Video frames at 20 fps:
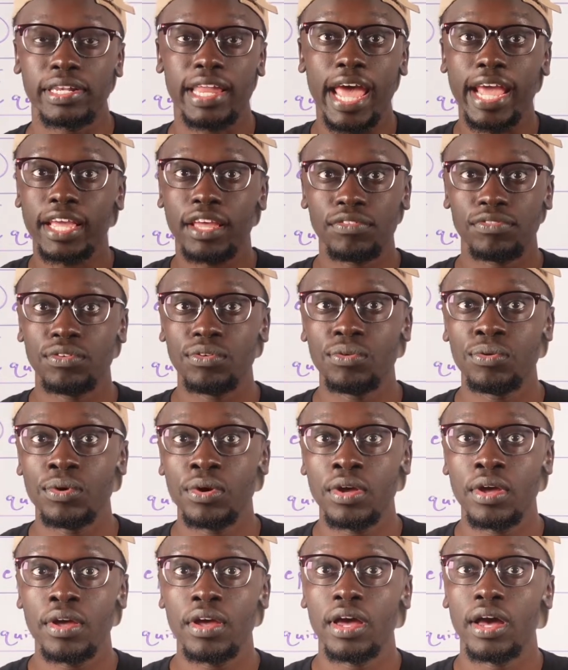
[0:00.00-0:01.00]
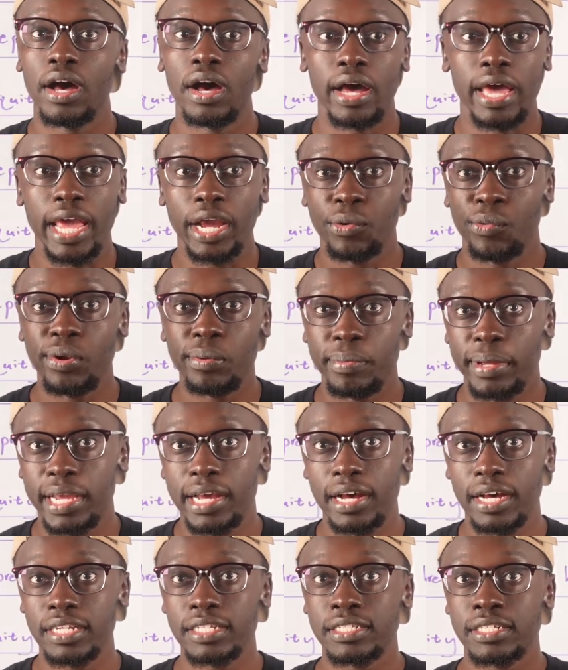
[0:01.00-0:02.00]
That gives you equity
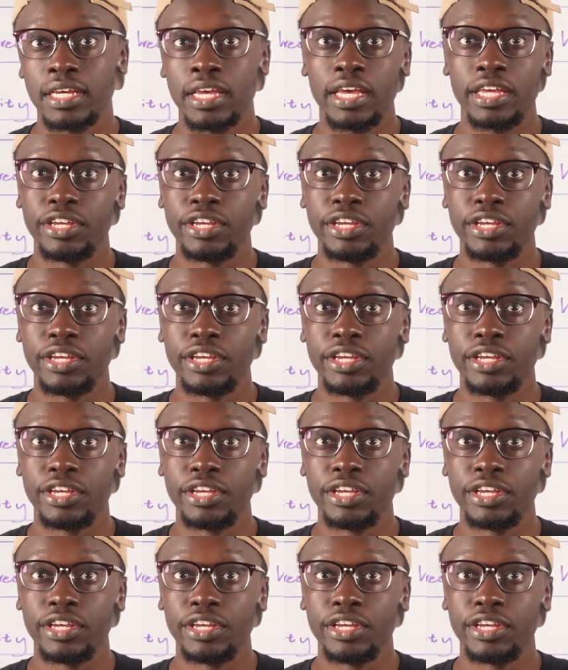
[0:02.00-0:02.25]
because